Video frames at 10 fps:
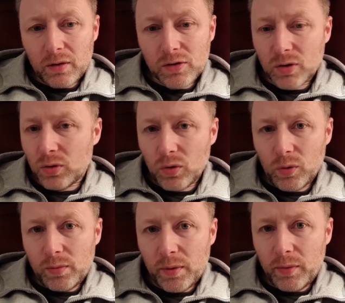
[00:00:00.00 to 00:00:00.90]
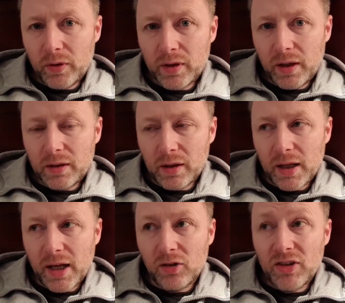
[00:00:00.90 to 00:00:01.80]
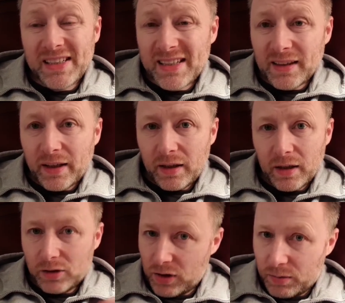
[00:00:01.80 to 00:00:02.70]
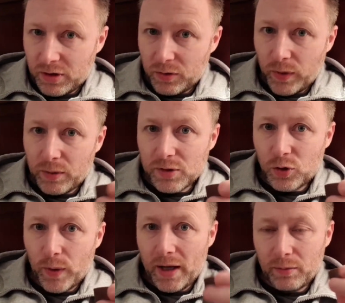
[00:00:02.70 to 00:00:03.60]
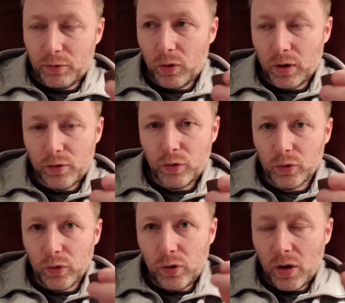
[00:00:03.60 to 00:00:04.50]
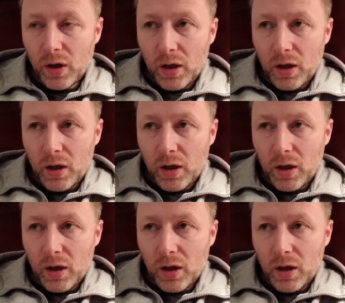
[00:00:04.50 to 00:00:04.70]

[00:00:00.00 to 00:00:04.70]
So I don't know when my mum died. And then recently, that was like when I was 20, I'm 44 now.